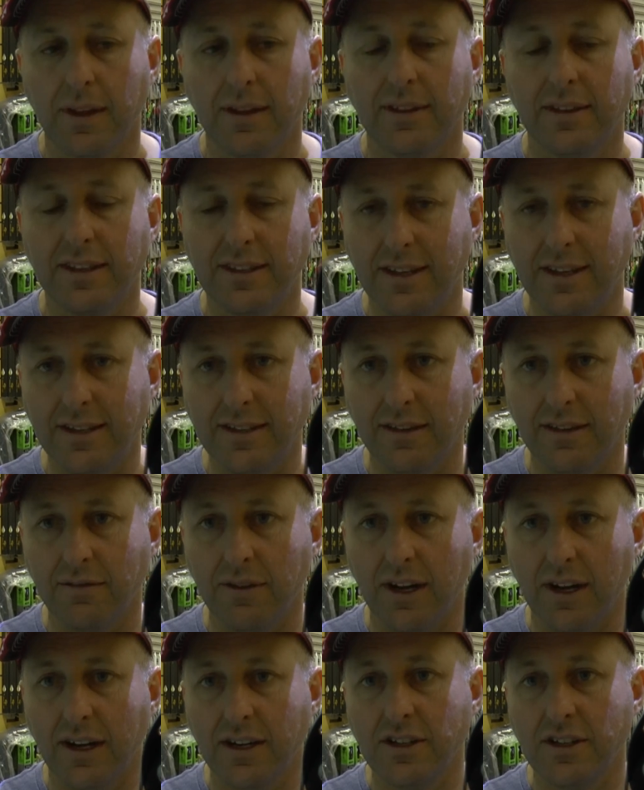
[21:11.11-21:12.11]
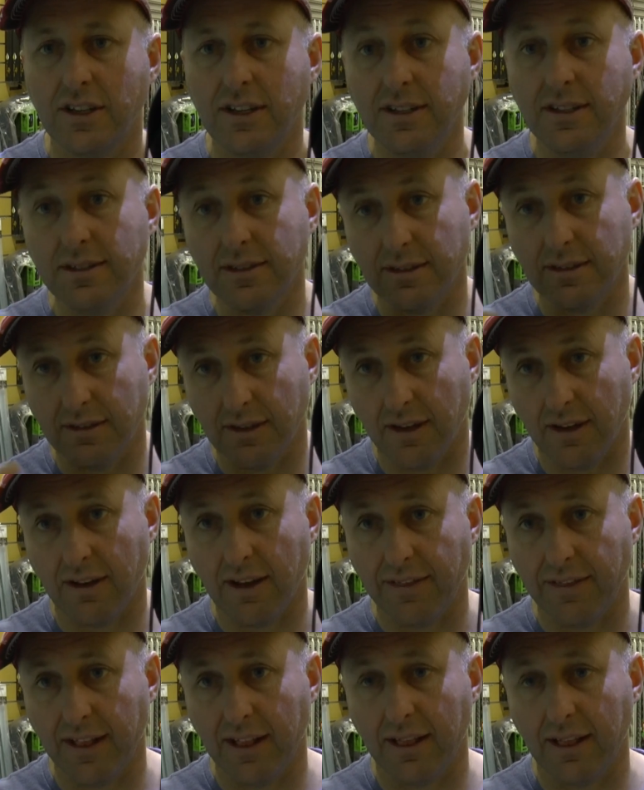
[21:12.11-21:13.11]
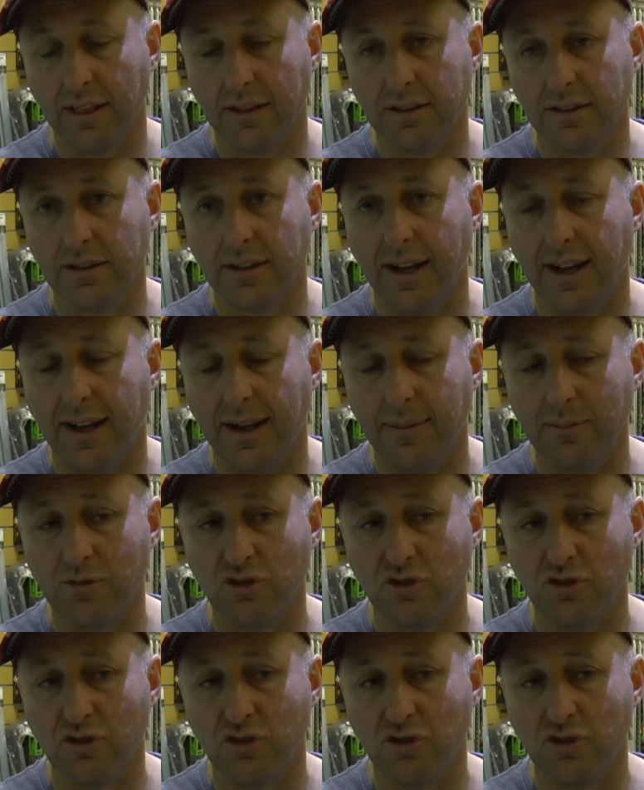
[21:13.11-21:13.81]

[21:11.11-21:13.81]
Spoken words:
The disadvantage is you got the